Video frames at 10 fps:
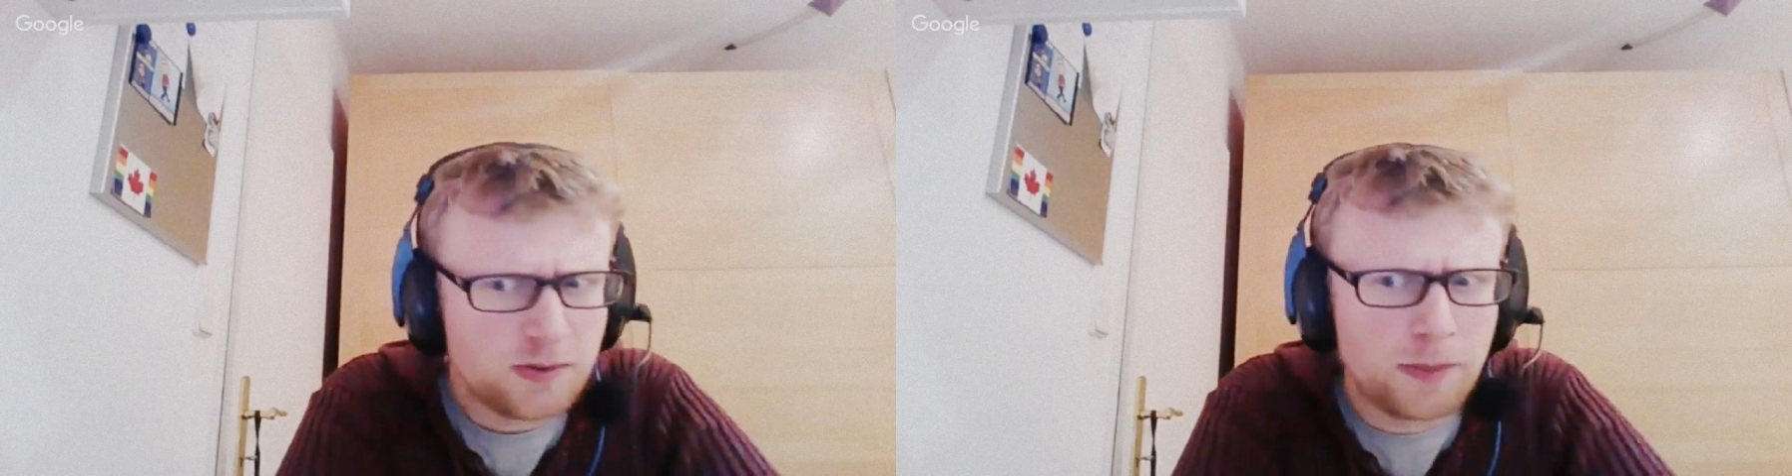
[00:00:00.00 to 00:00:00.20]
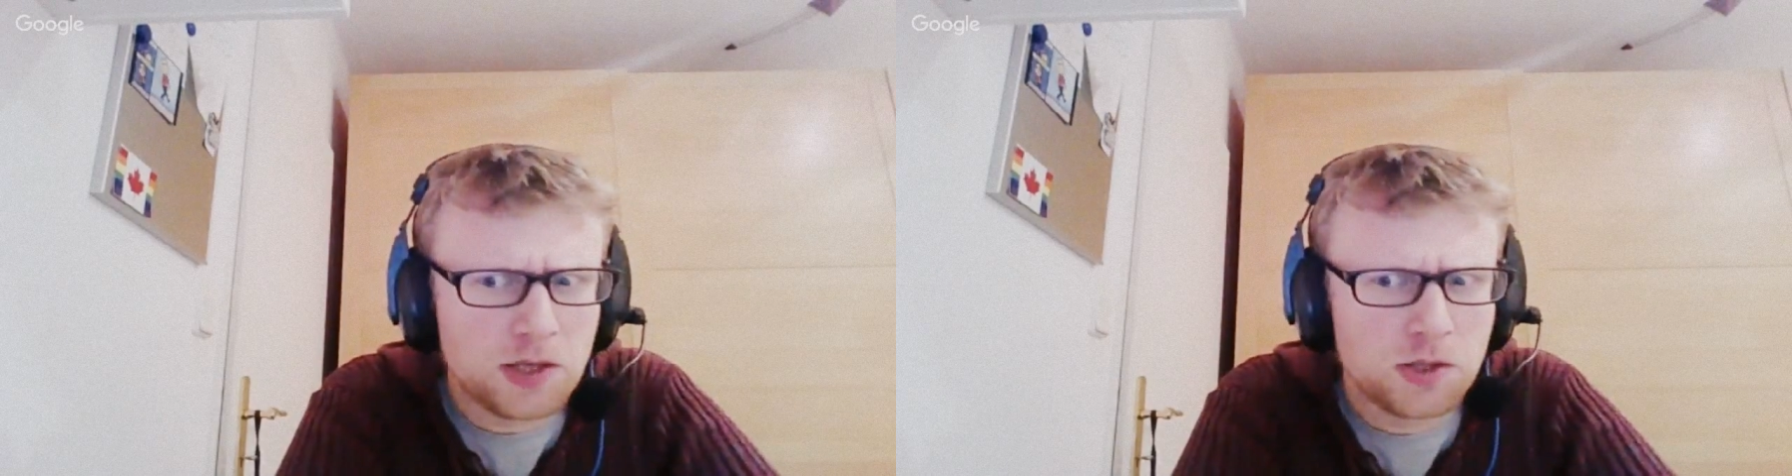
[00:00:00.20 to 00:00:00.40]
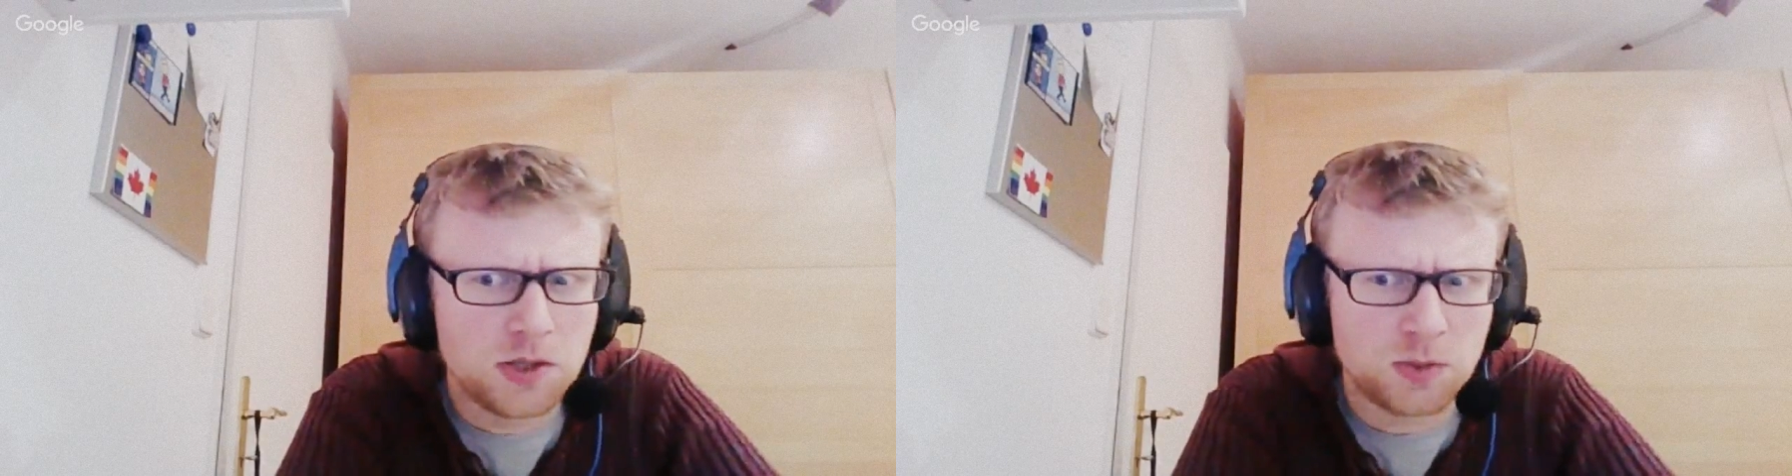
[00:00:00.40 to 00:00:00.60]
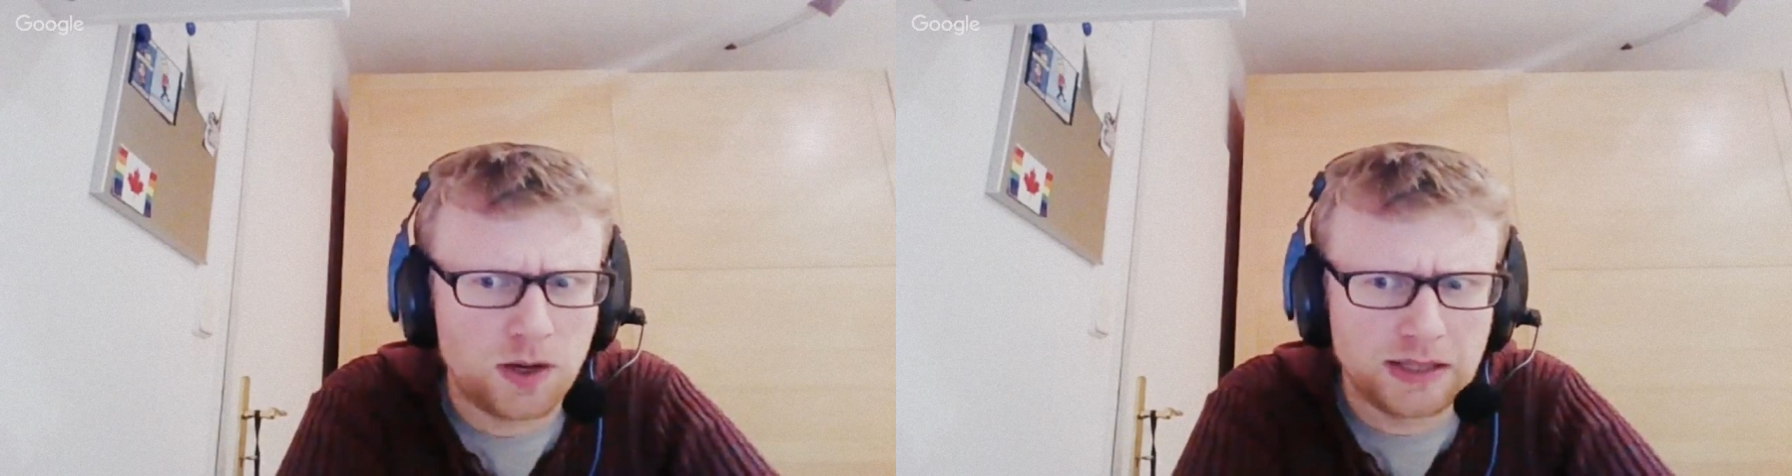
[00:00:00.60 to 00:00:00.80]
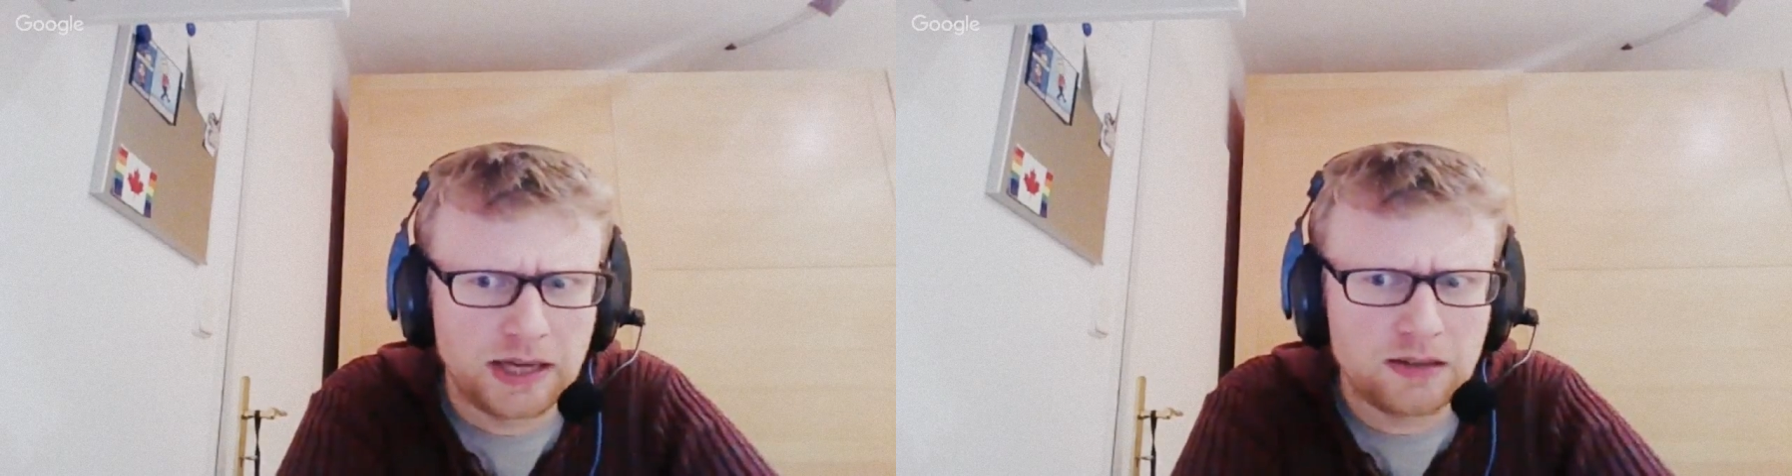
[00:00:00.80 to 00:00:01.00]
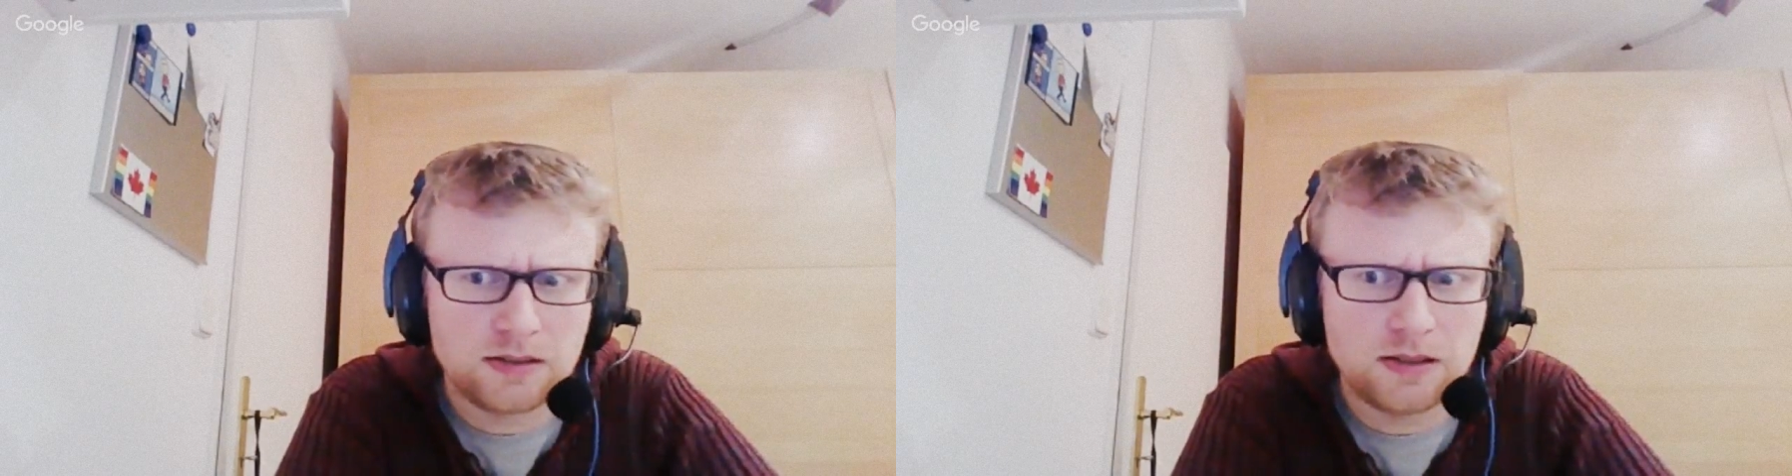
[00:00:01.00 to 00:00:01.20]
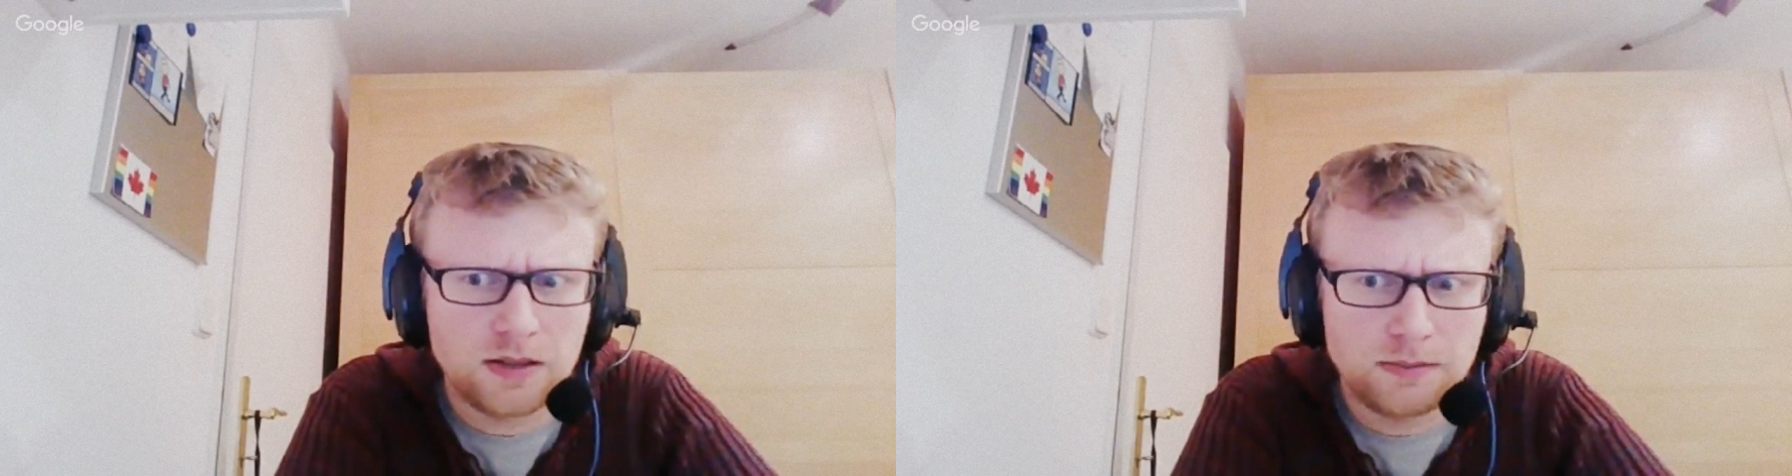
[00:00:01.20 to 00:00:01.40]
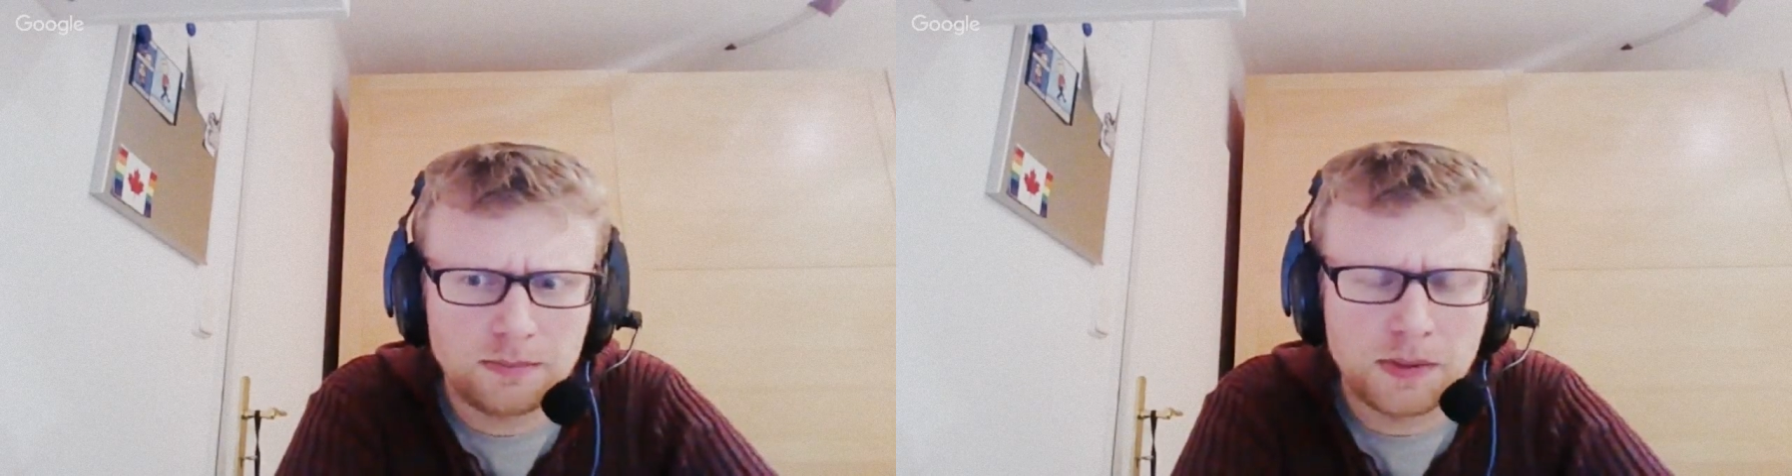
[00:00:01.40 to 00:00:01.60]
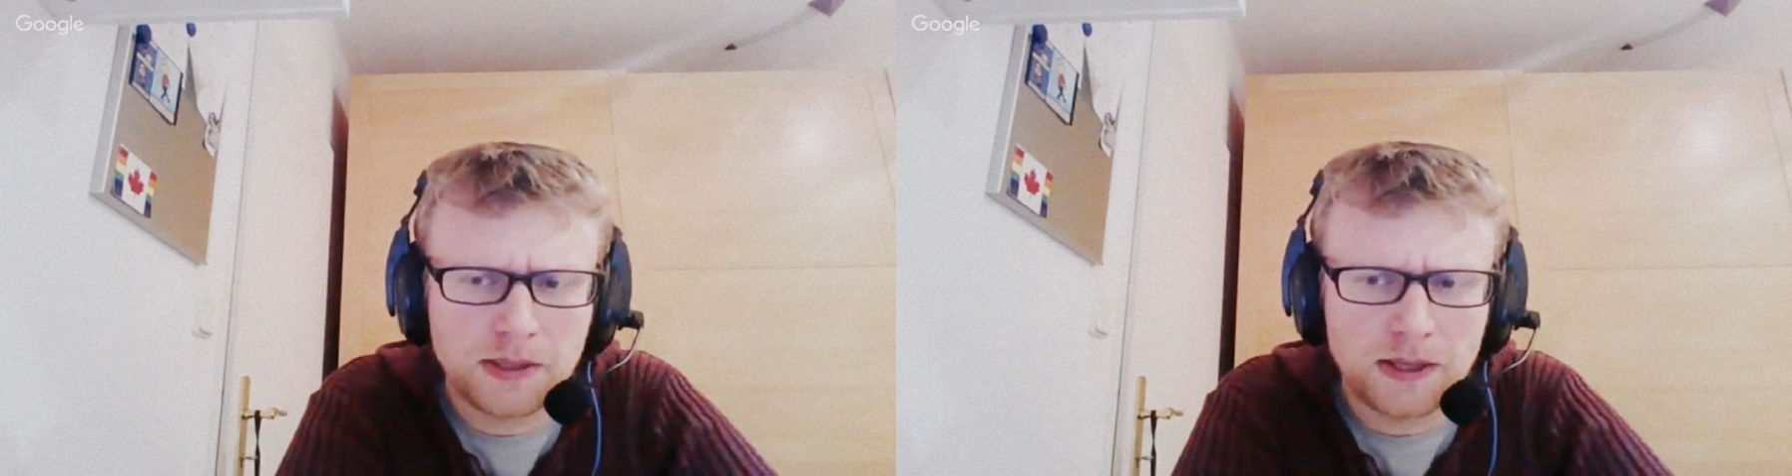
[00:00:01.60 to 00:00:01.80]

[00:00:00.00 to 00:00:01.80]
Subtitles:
for Bitch that's worked against her, but